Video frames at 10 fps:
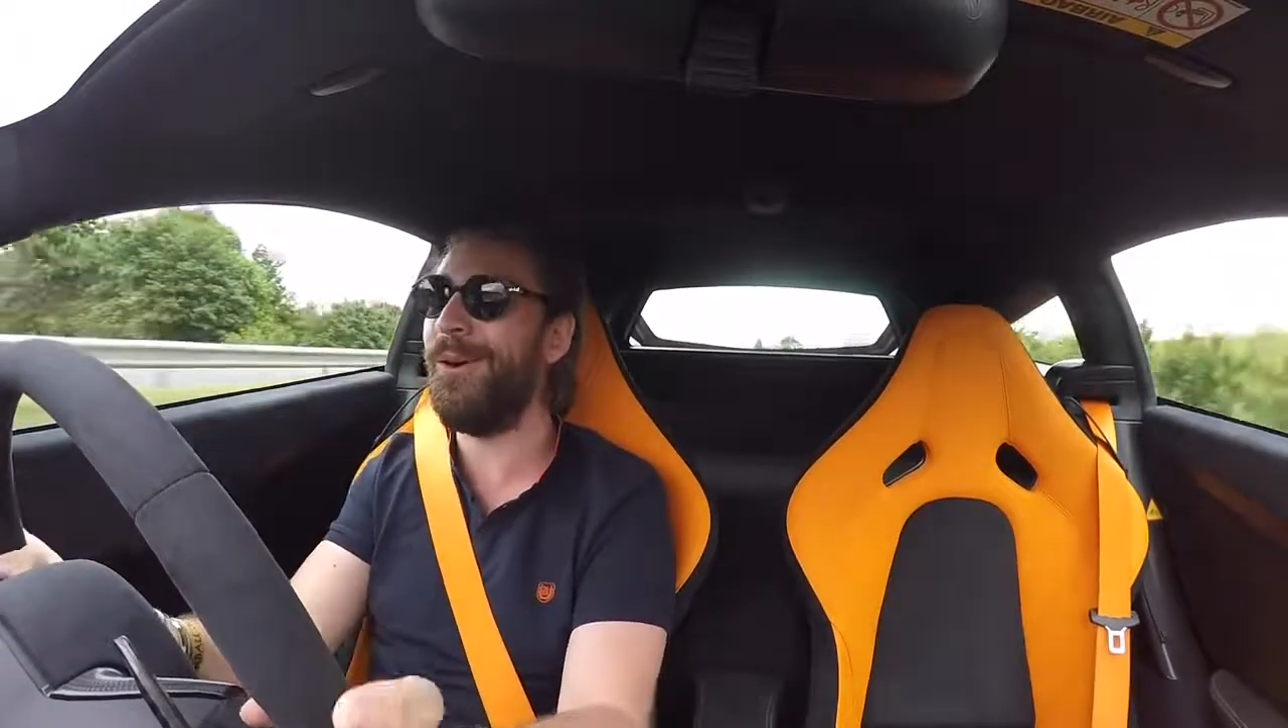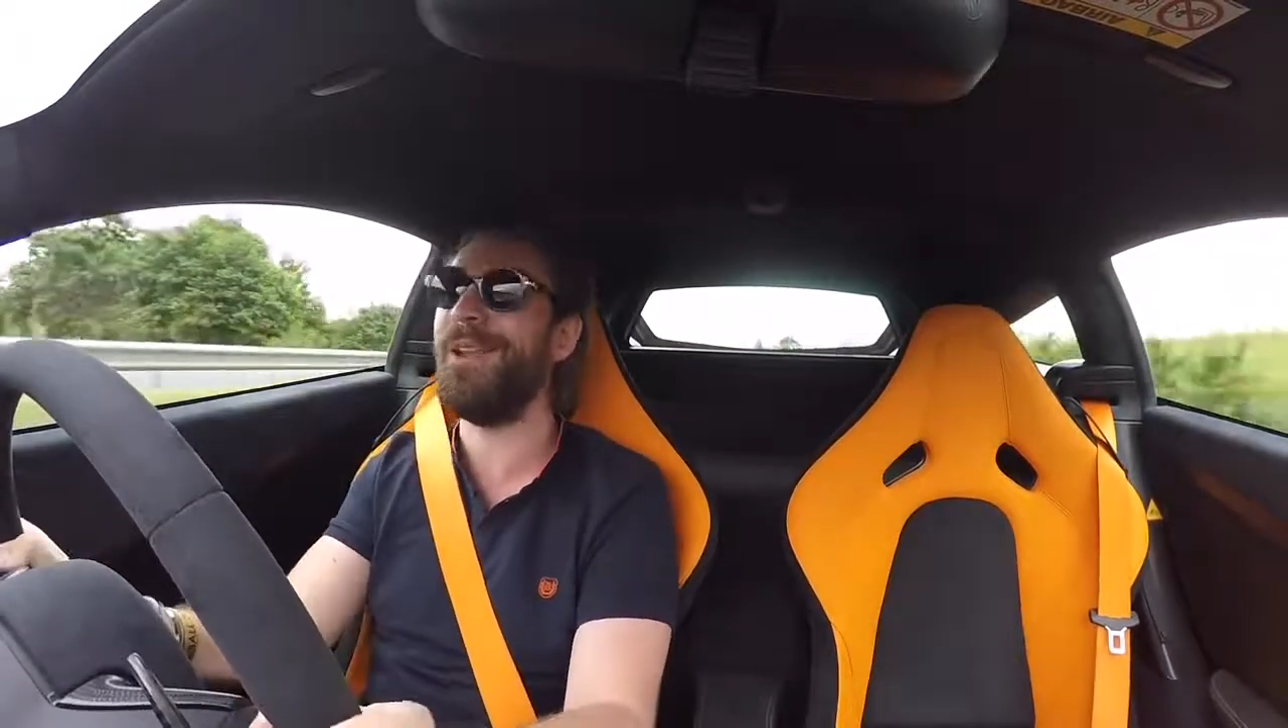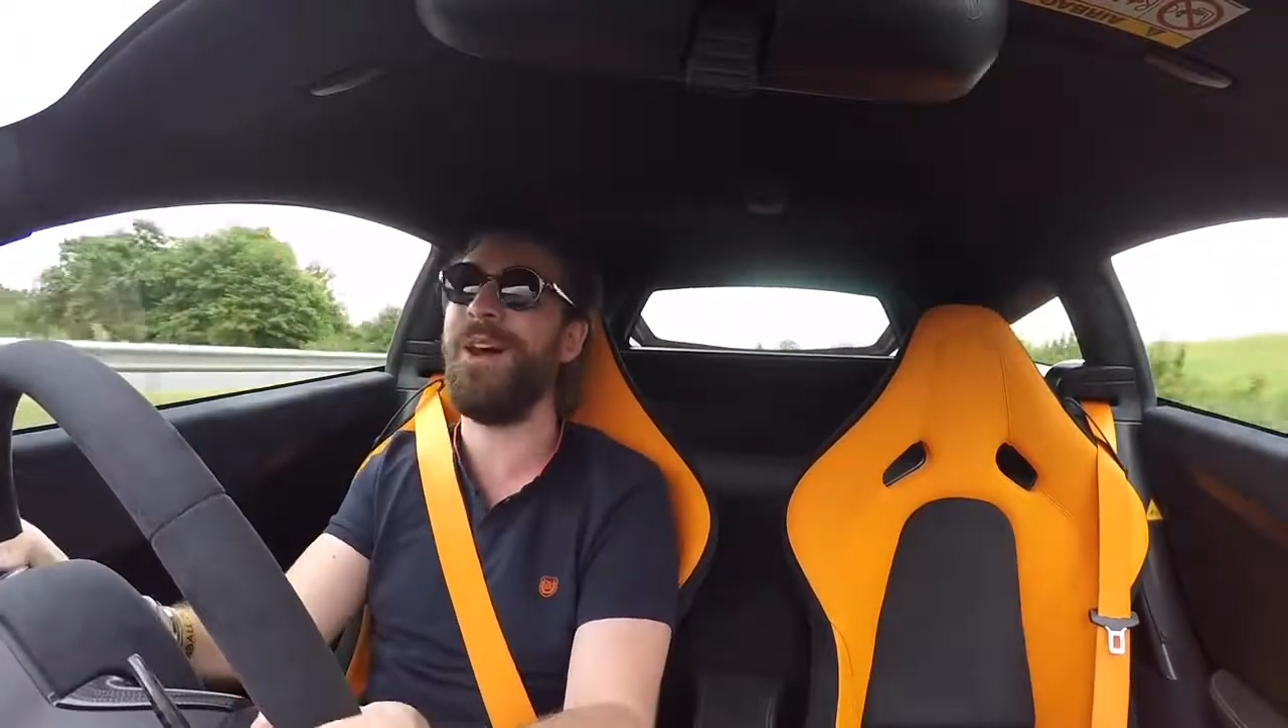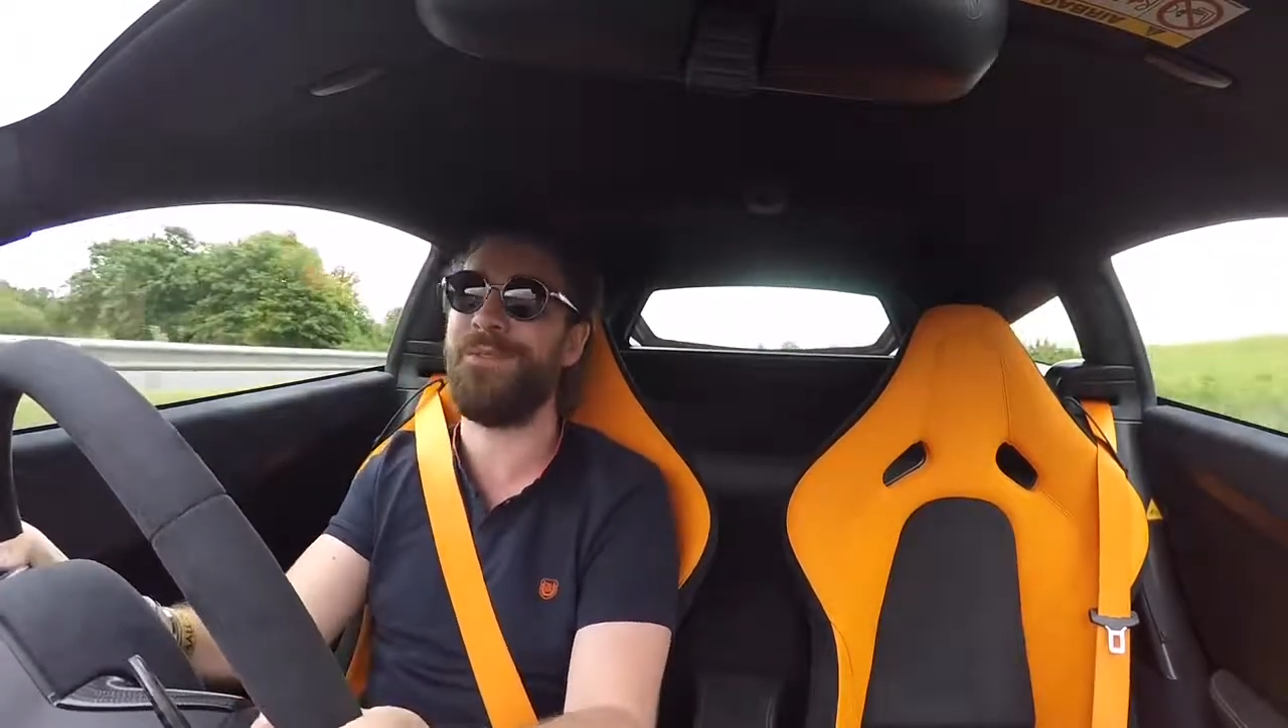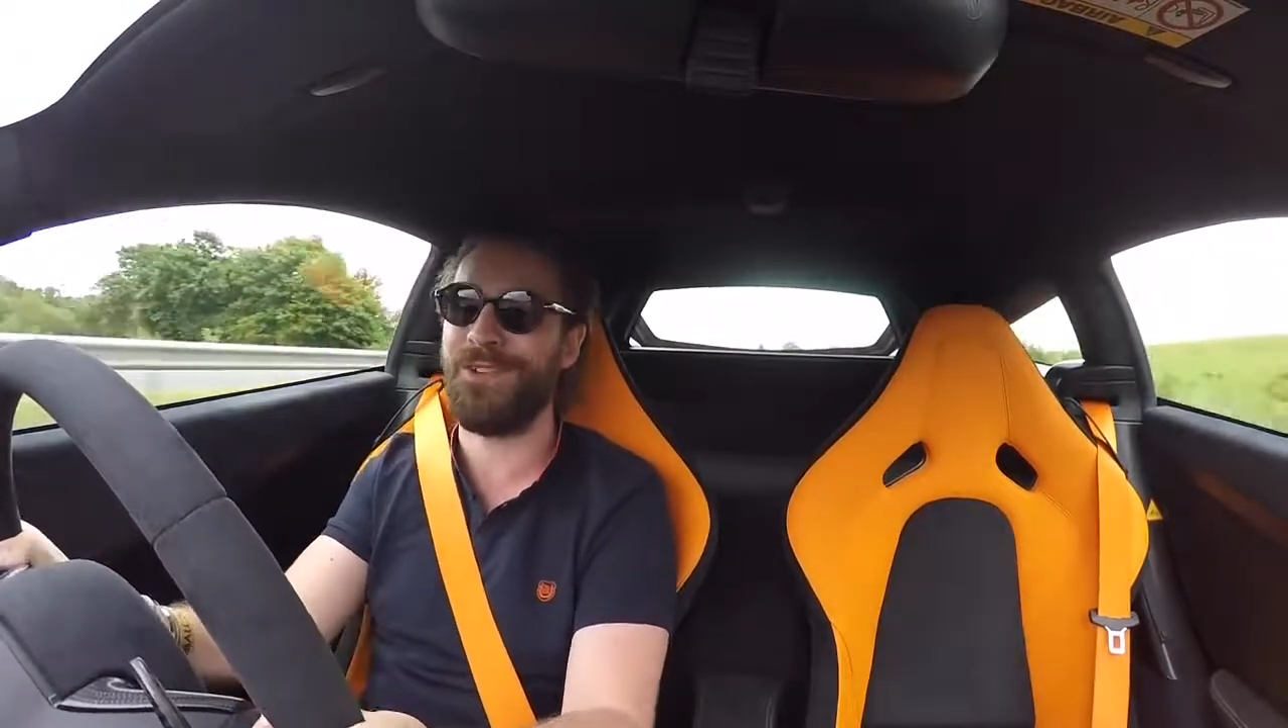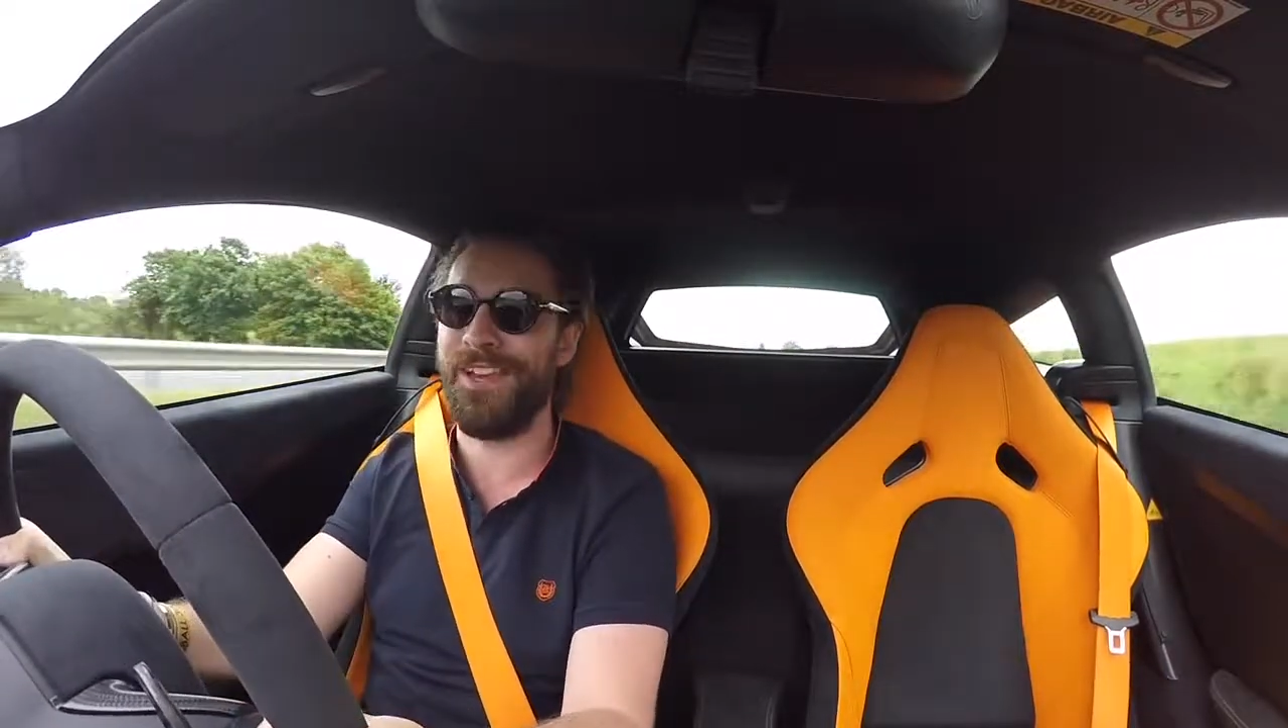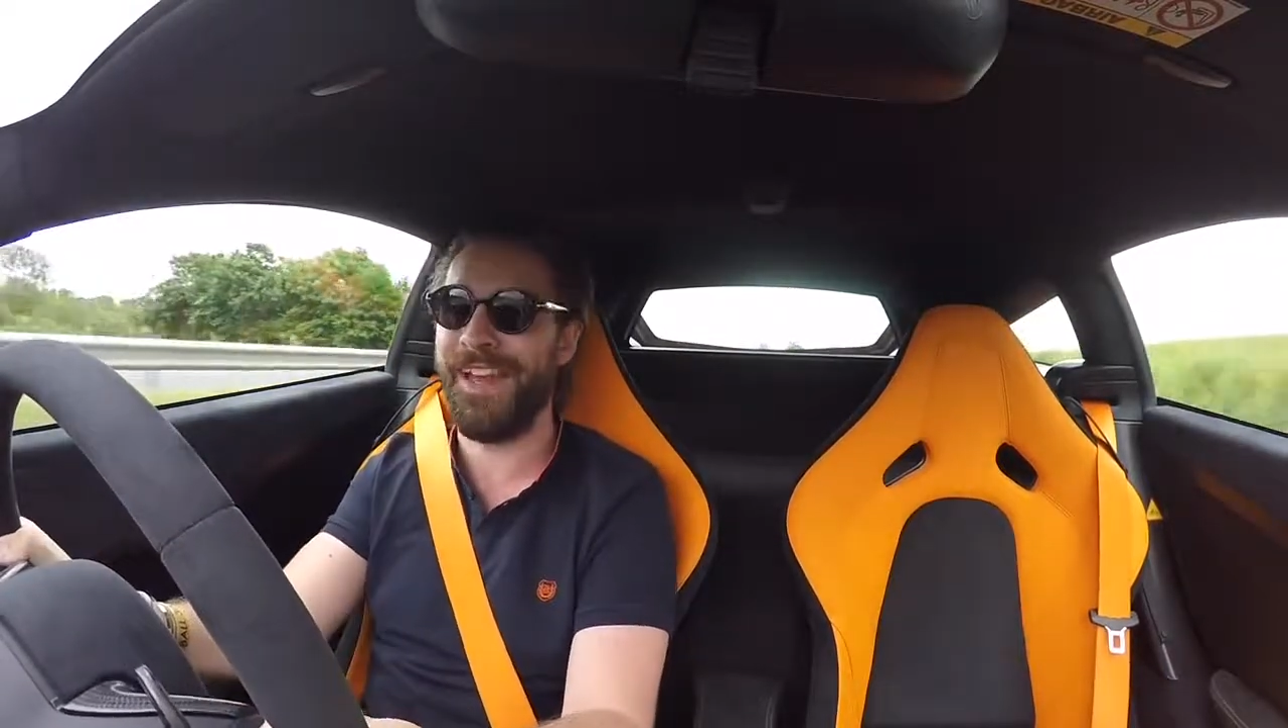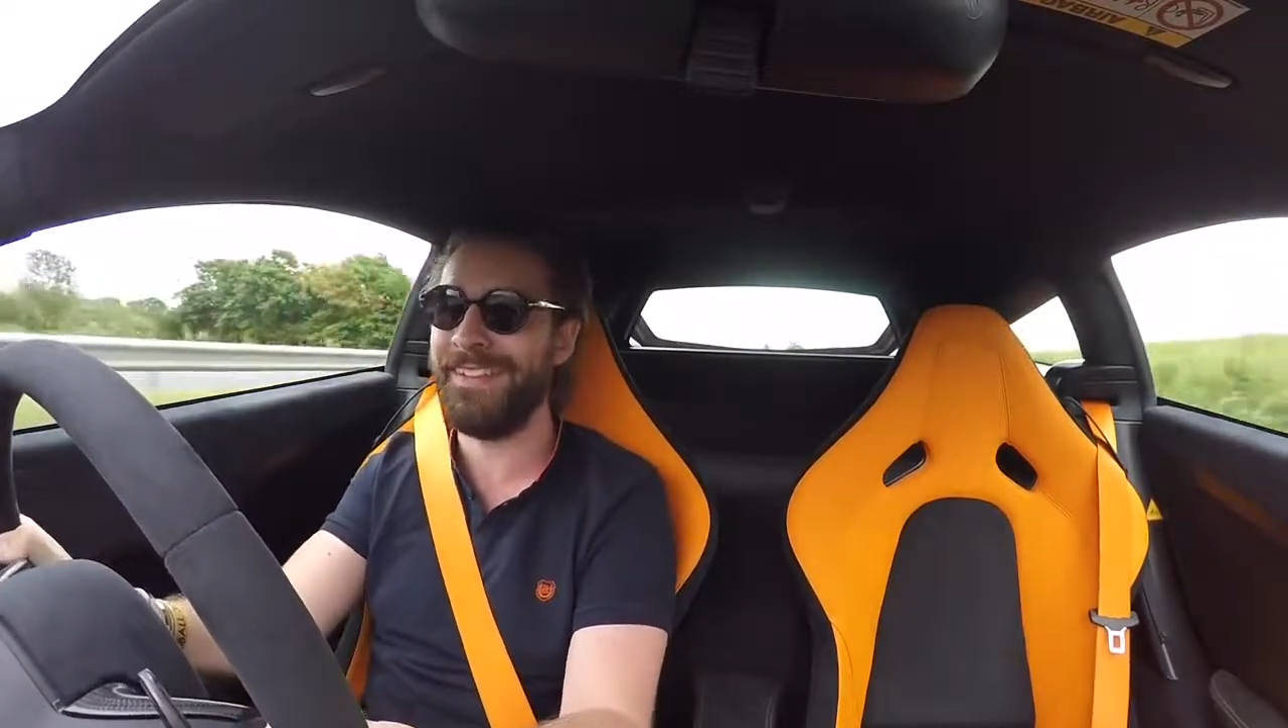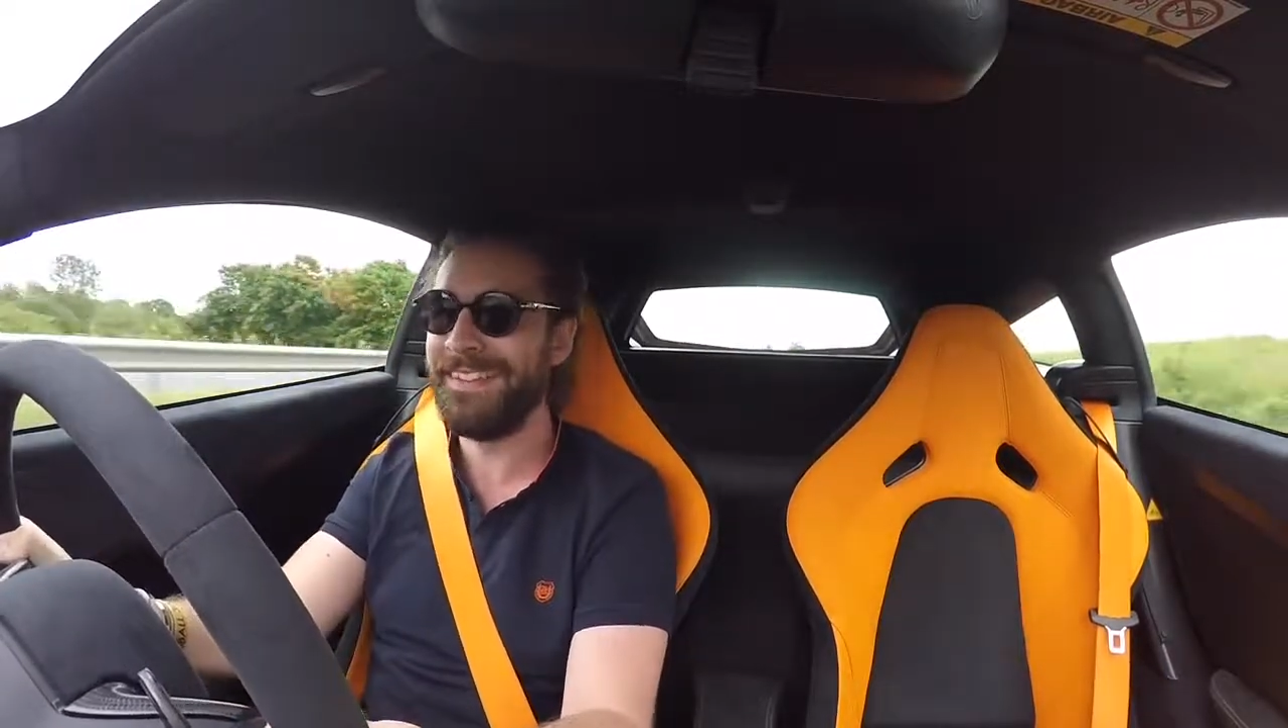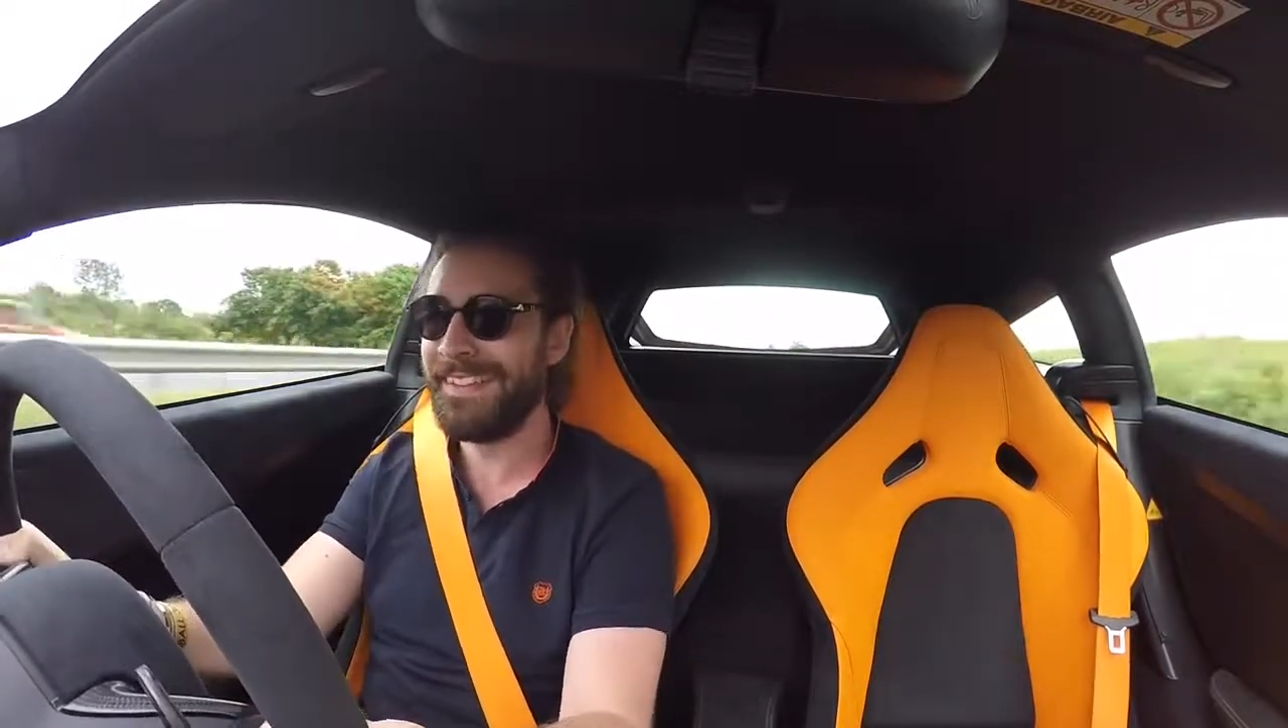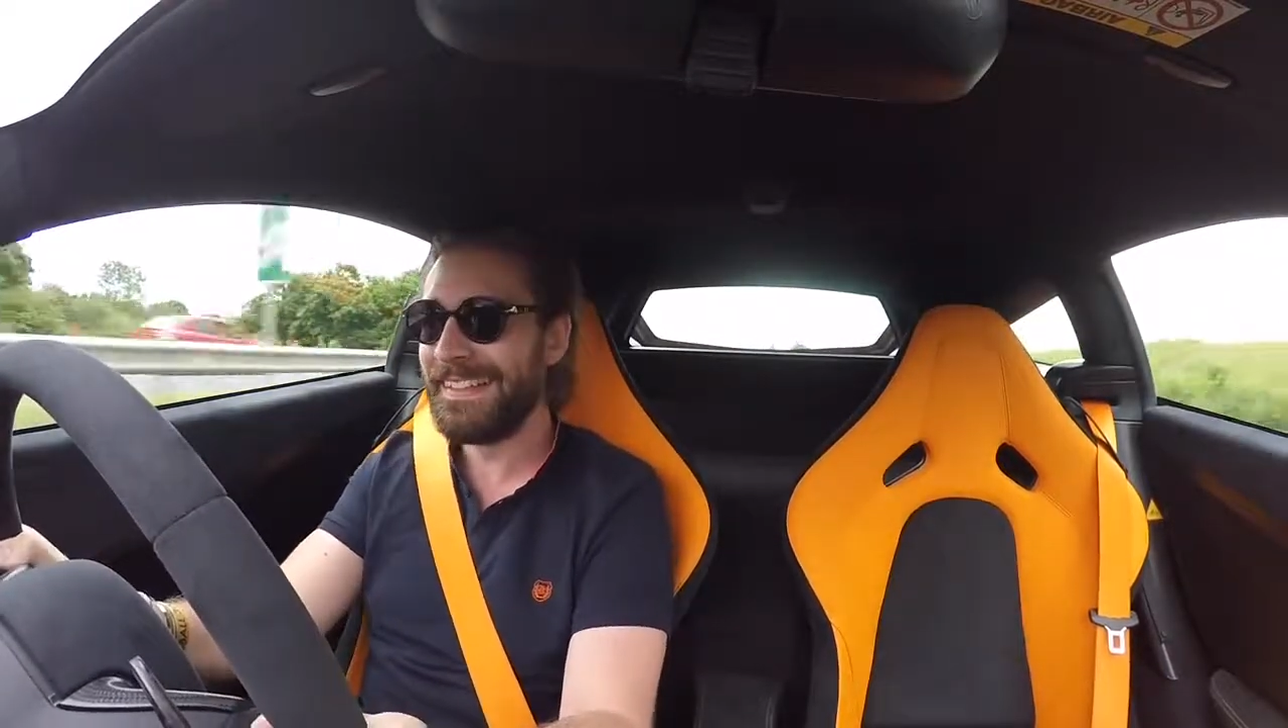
all over again.